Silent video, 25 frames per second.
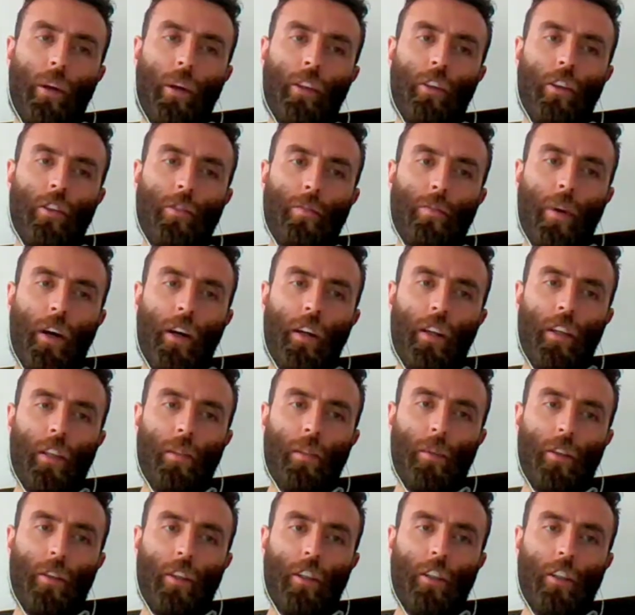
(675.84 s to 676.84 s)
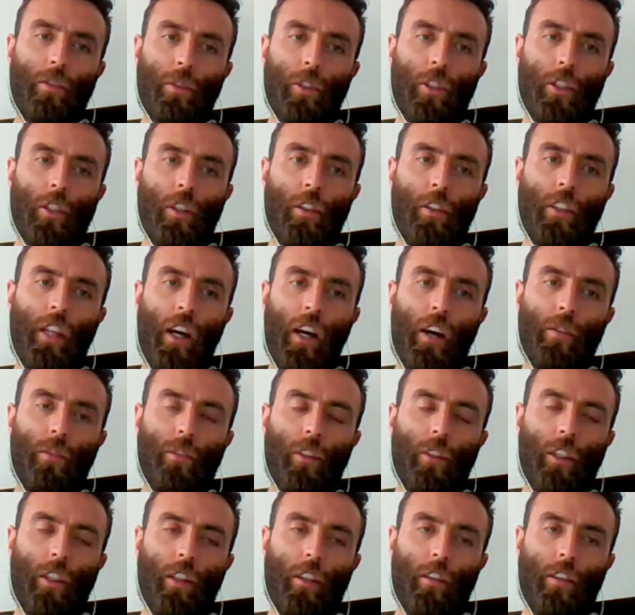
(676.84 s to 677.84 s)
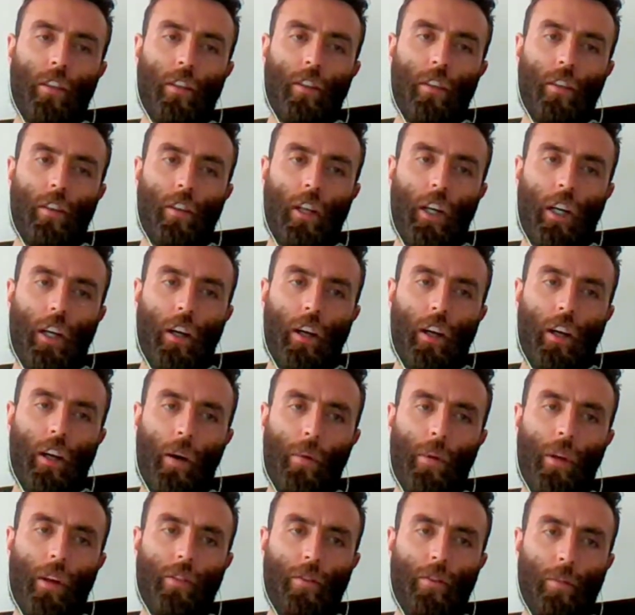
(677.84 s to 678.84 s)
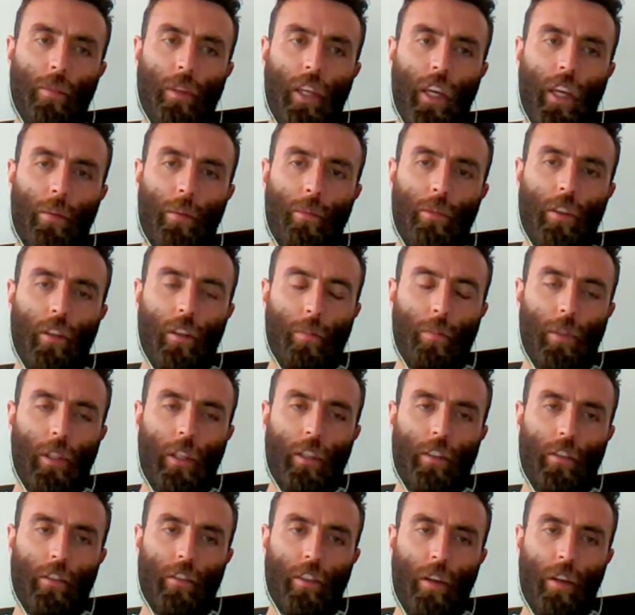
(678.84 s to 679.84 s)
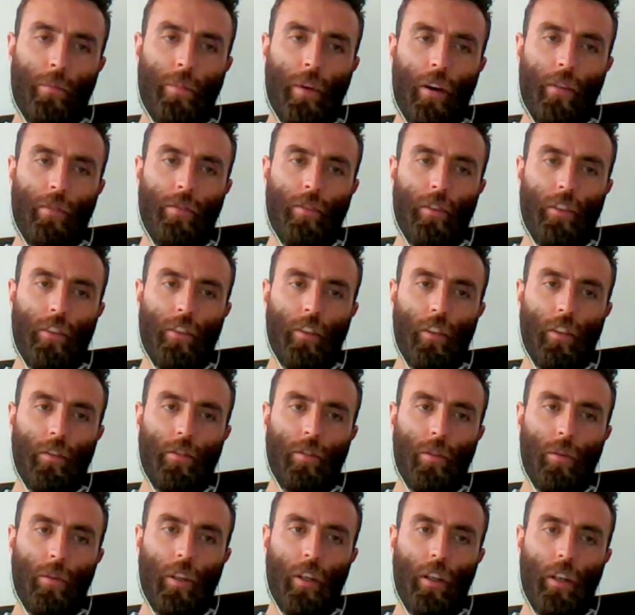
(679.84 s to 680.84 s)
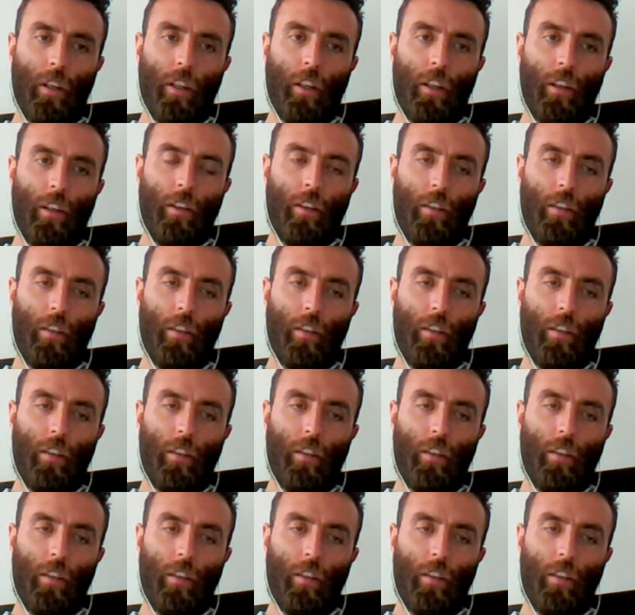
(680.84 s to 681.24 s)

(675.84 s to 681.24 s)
those mining communities were shut down, did how many of them came to places like Bradford to look for work?